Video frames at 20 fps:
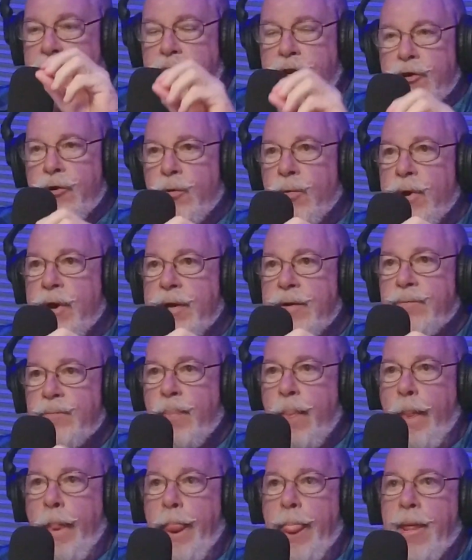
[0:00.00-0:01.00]
And you know what?
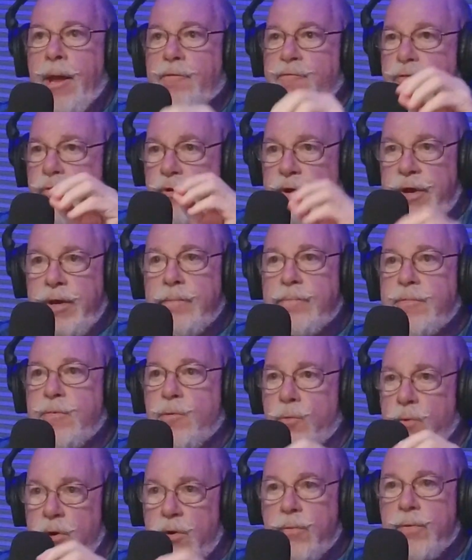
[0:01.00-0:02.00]
For him
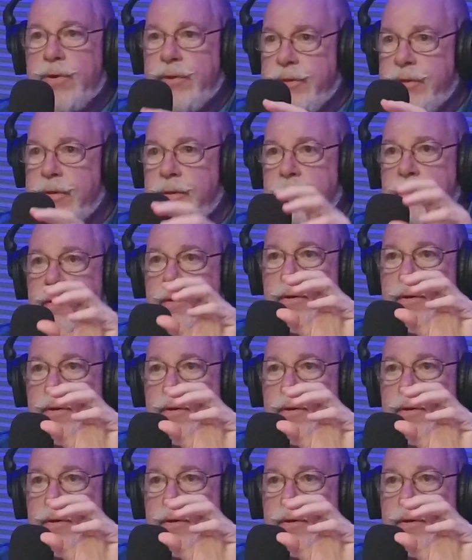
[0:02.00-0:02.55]
to work with